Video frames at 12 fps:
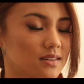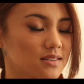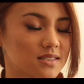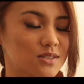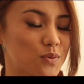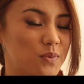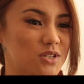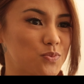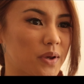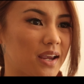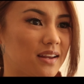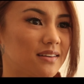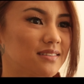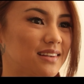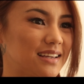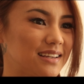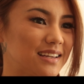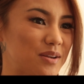so much pain,
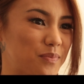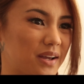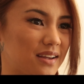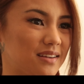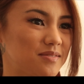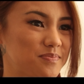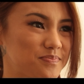like in my